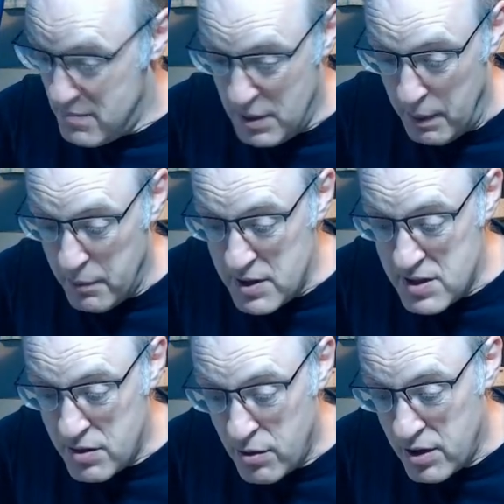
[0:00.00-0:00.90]
memory's in
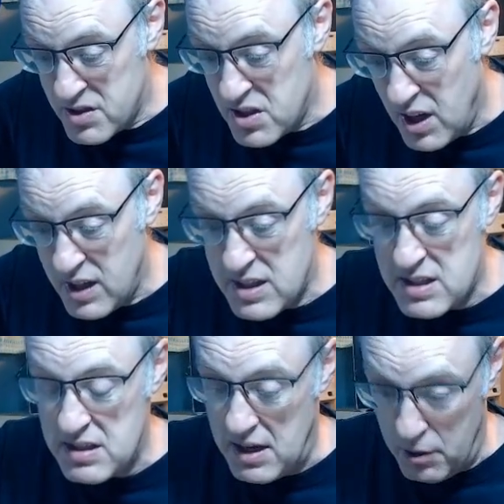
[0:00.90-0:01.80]
the wrong
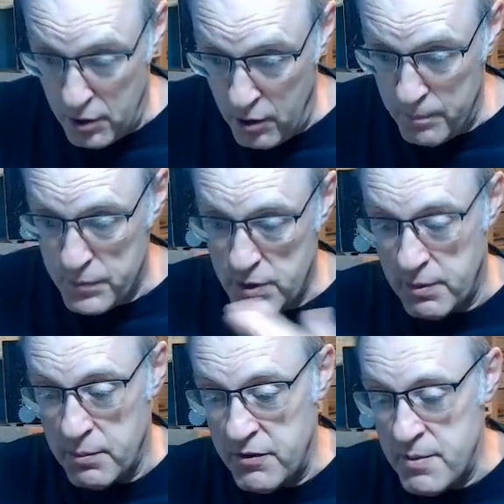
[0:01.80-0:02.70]
slots. I don't know. So I'm
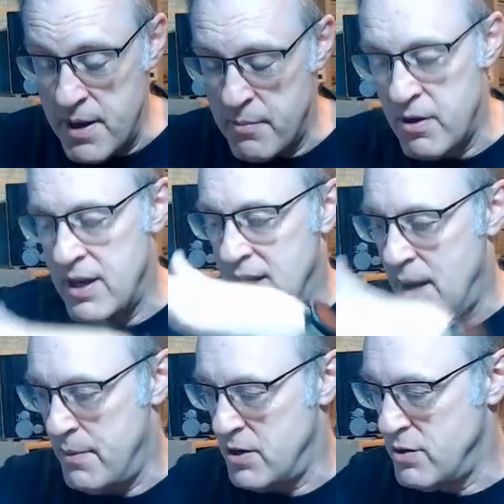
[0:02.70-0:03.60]
going to move the memory.
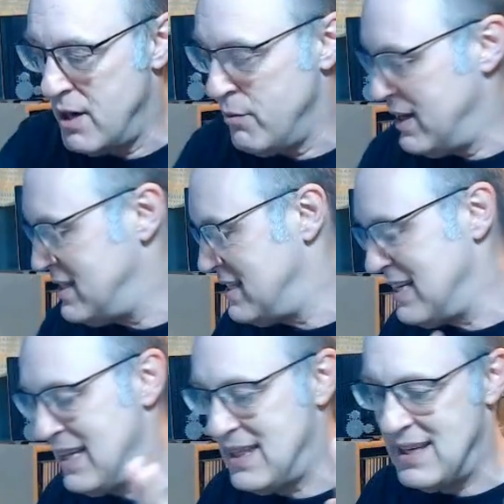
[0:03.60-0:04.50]
I'm going to try
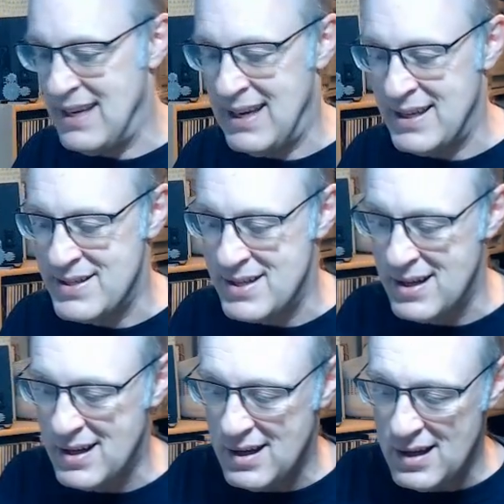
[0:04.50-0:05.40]
reseating things,
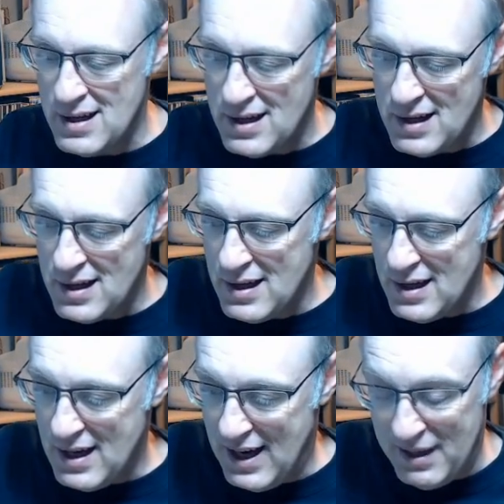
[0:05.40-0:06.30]

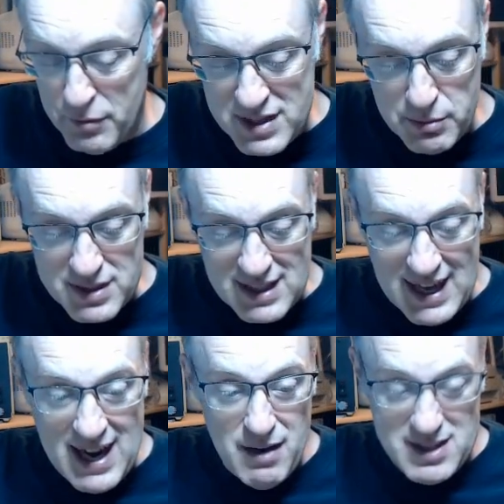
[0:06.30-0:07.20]
and we'll see
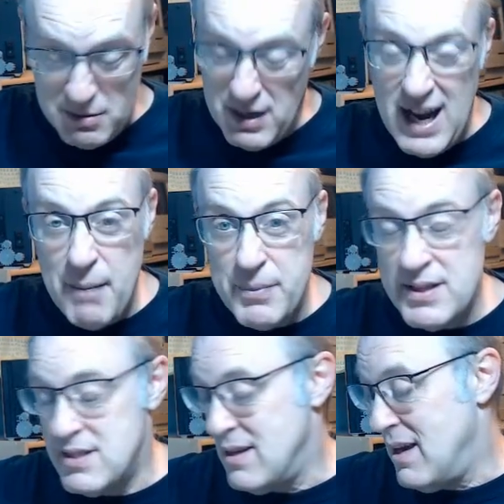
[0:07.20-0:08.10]
what
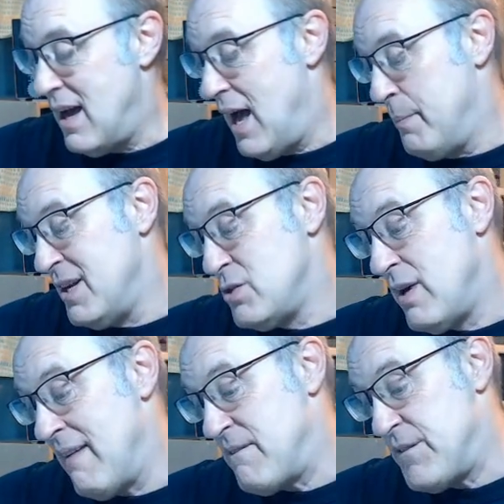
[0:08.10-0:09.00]
happens. I'm going to try
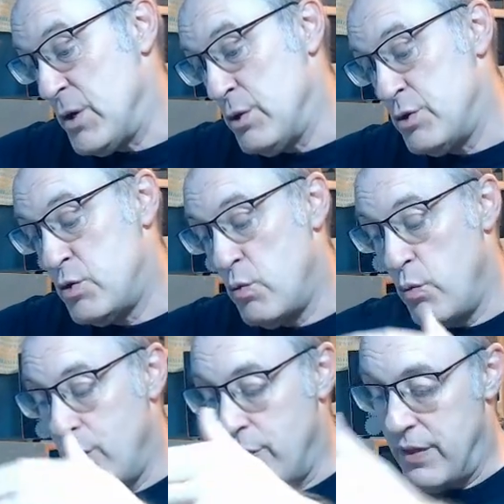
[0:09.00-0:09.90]
it first
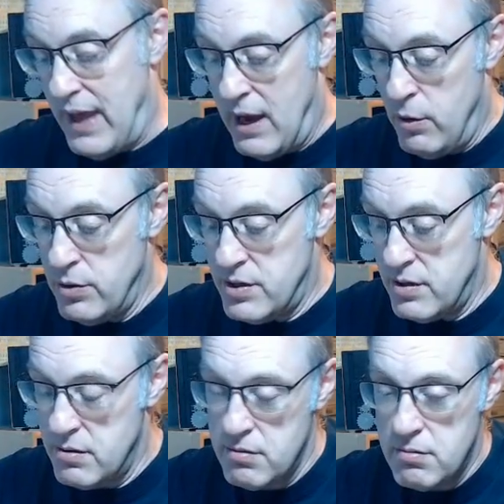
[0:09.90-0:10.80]
without
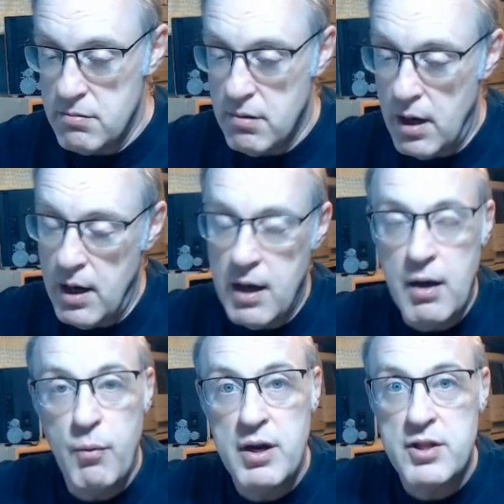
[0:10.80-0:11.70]

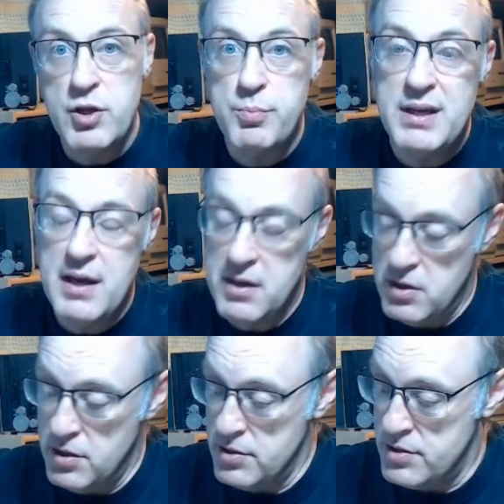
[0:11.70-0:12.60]
one of the UPA
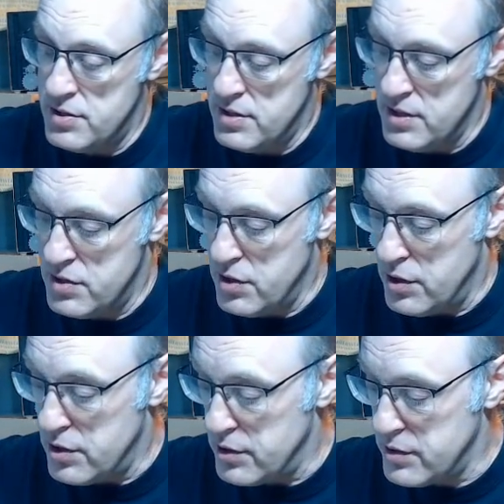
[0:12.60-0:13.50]
cards
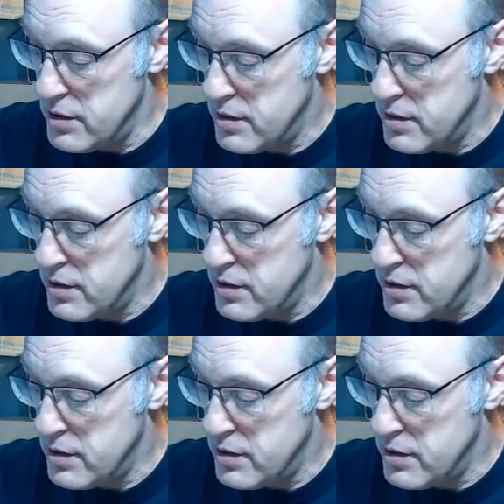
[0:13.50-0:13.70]
installed,